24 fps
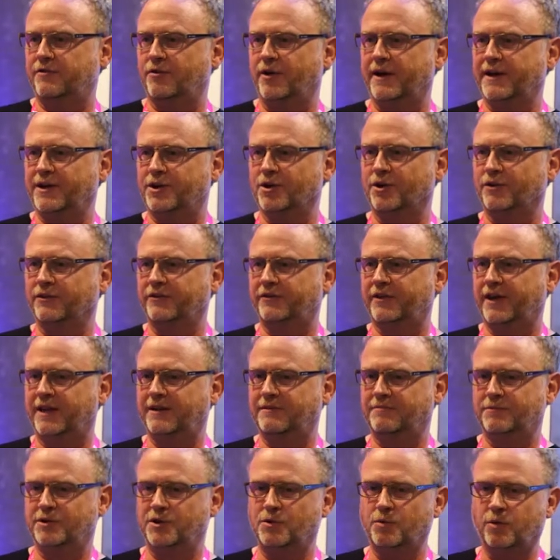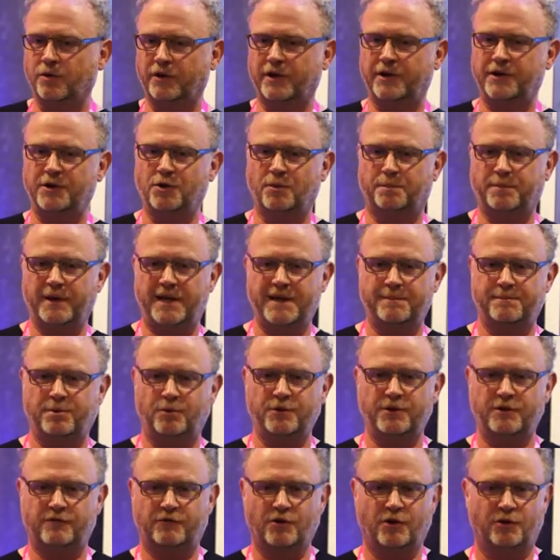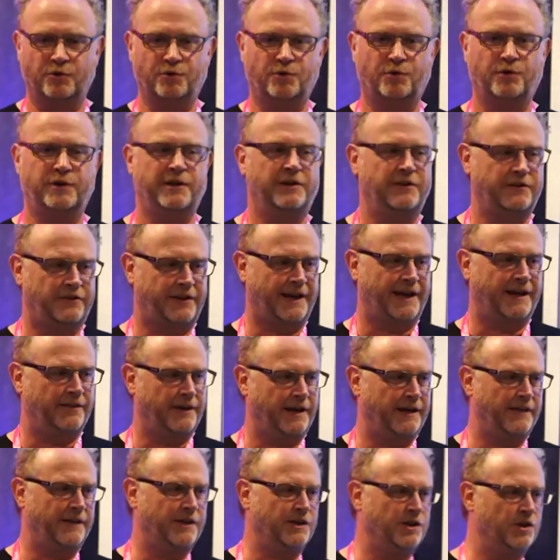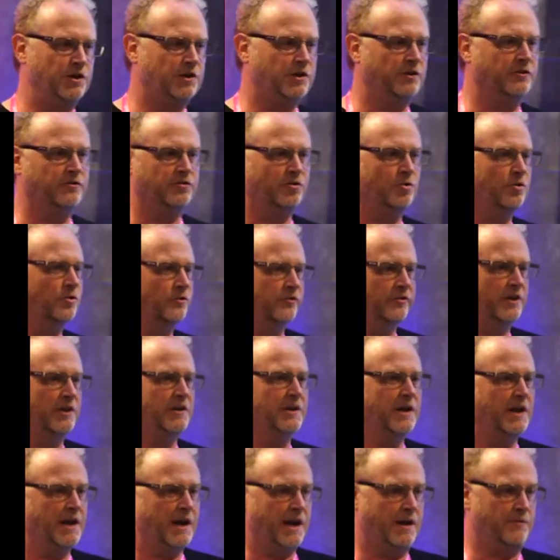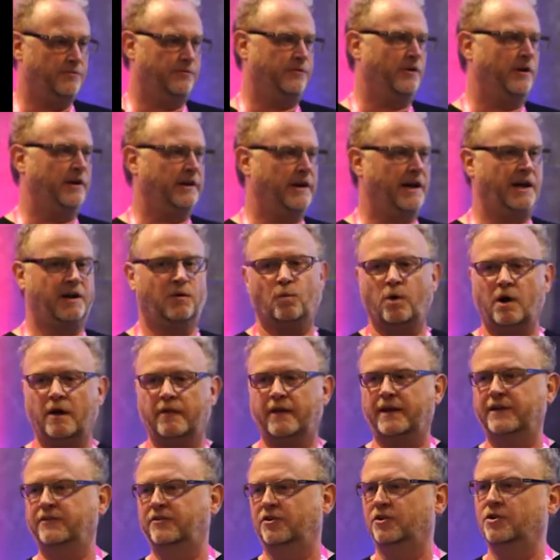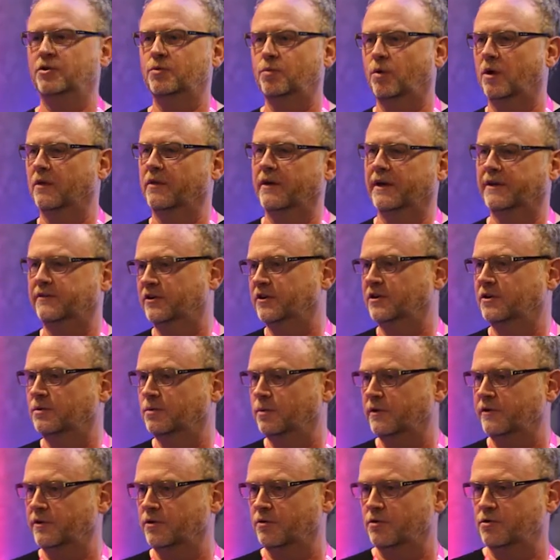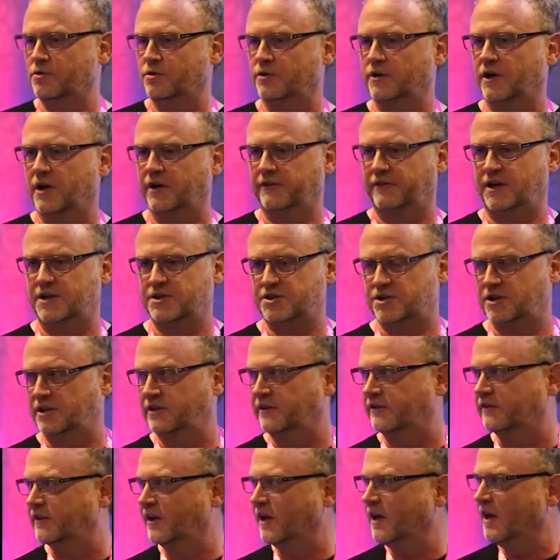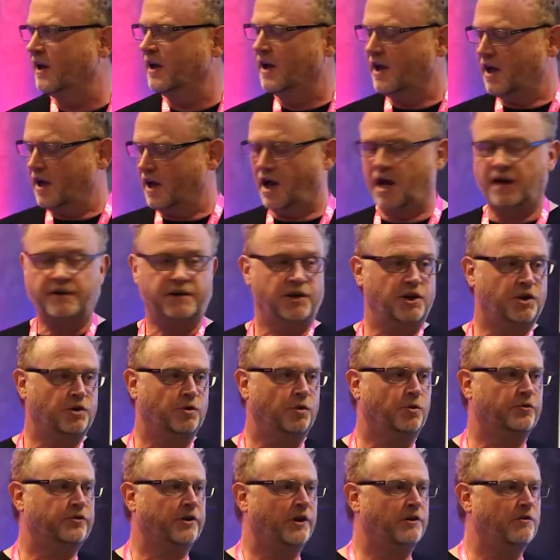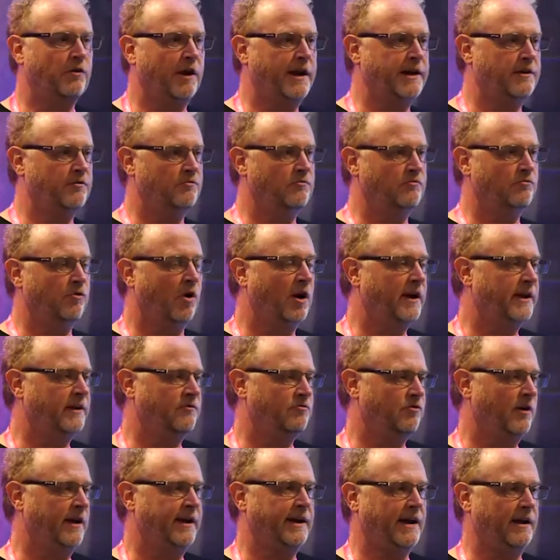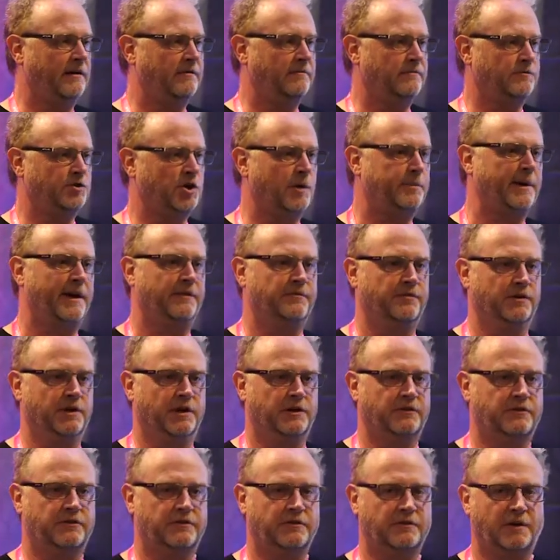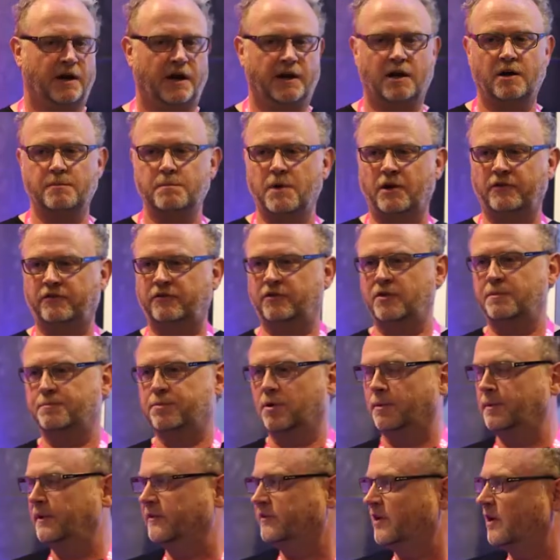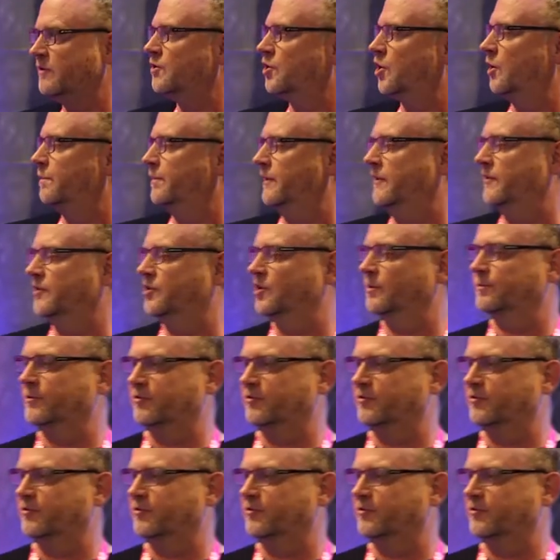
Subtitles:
great content. You all know your people. You've got an audience out there that you can talk to and find out why they do what they do with your organisations. You can also write great job adverts. I know most of you probably don't copy the job